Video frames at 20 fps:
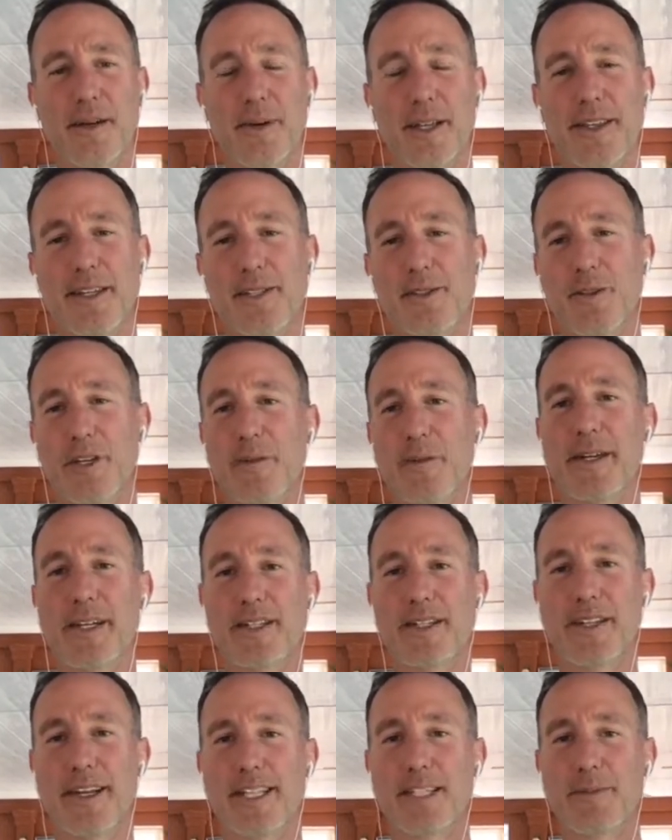mean, this only
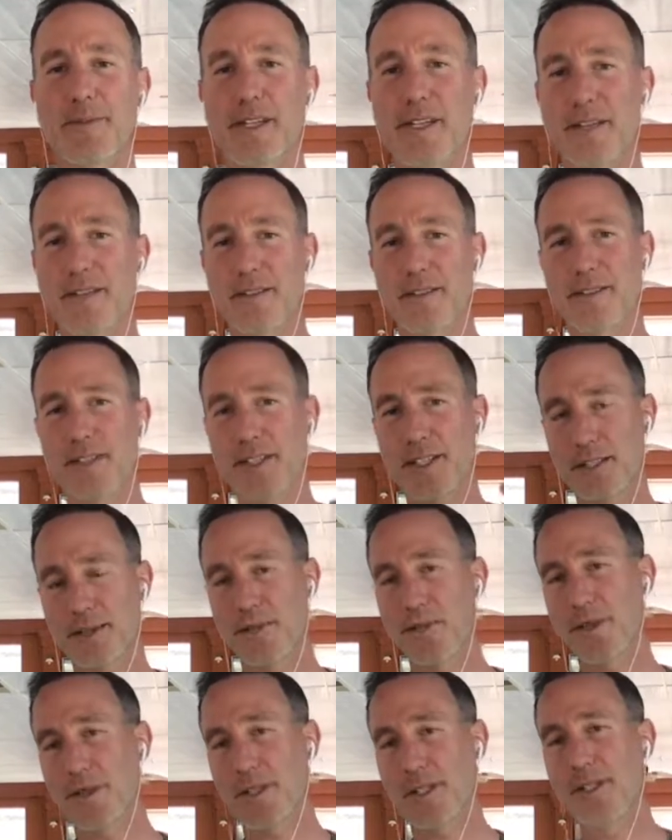makes sense because
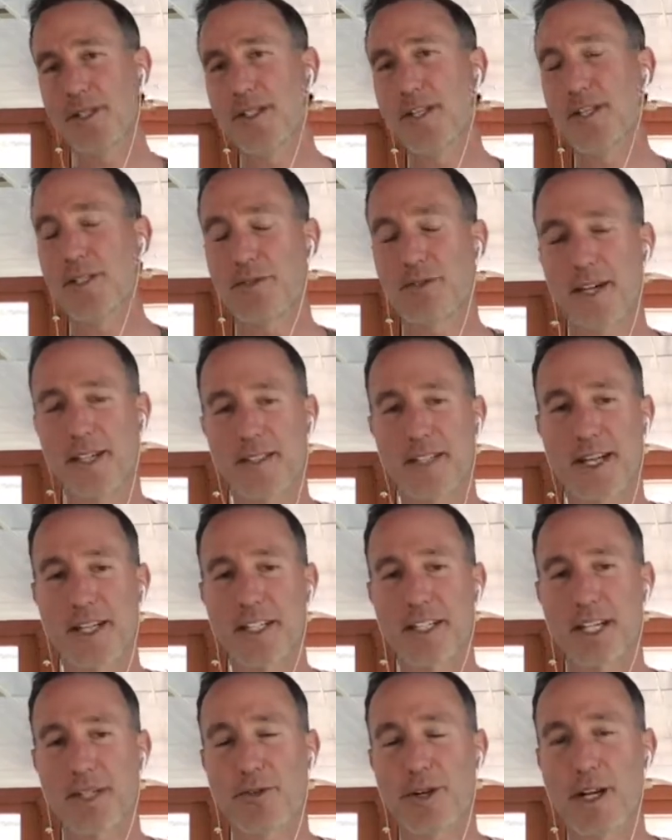this was a
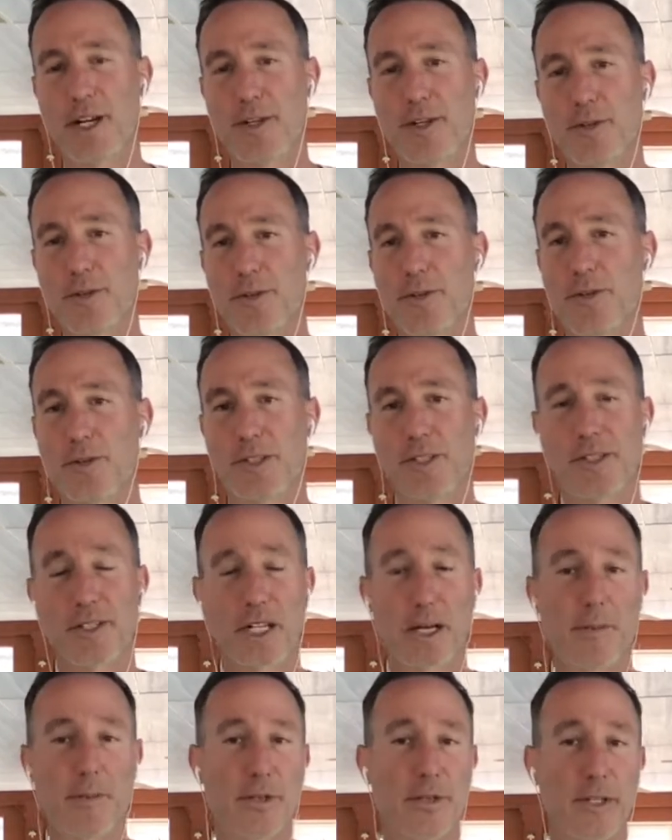transaction I tried to do just a
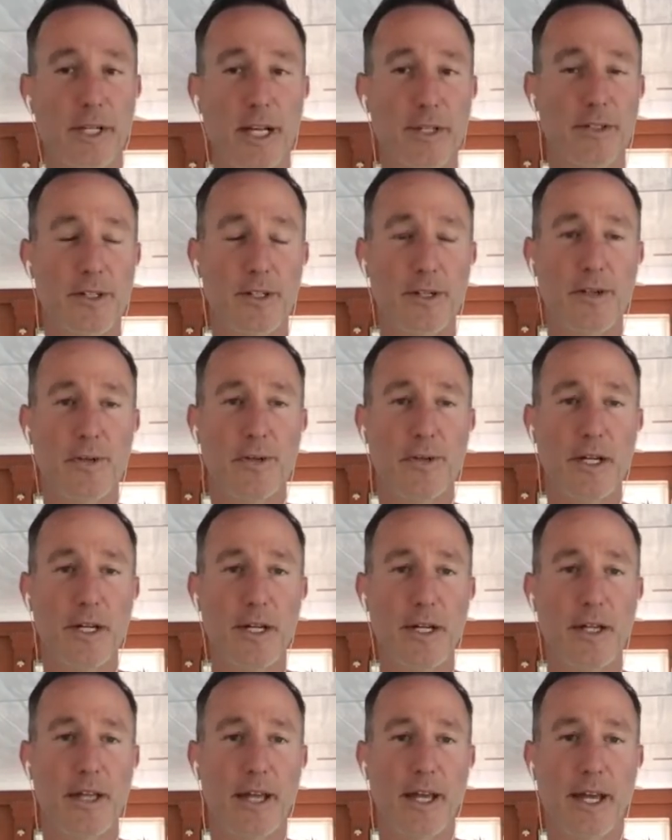couple of days ago.
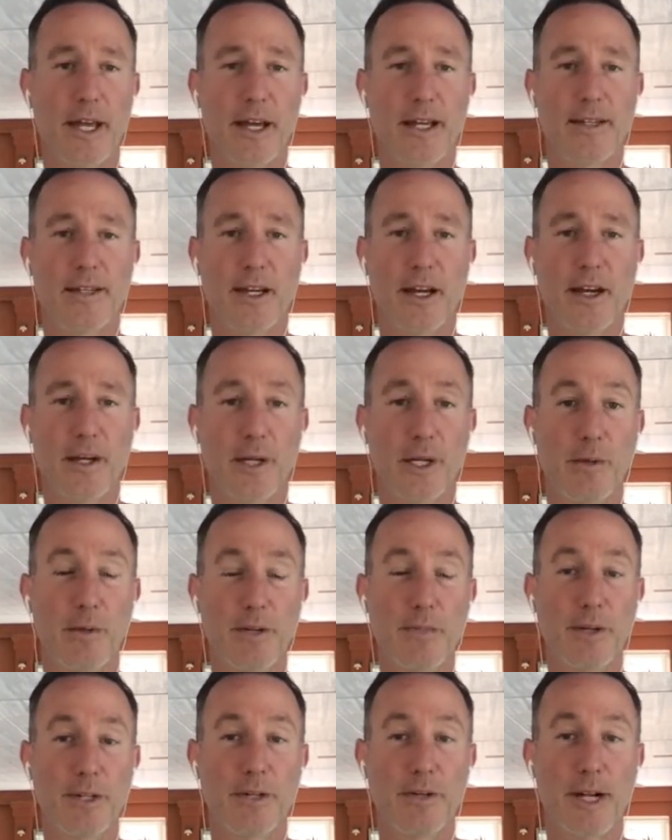And here
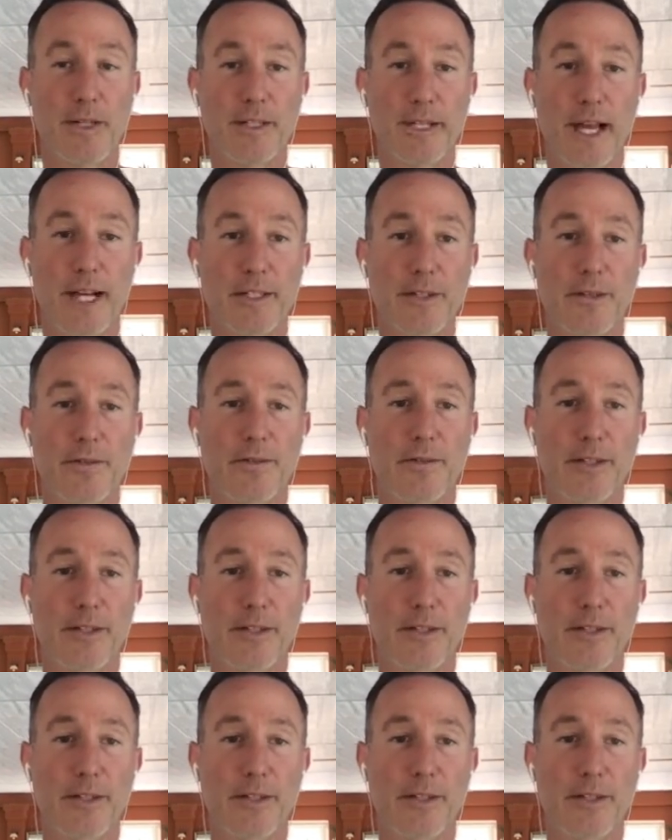was my transaction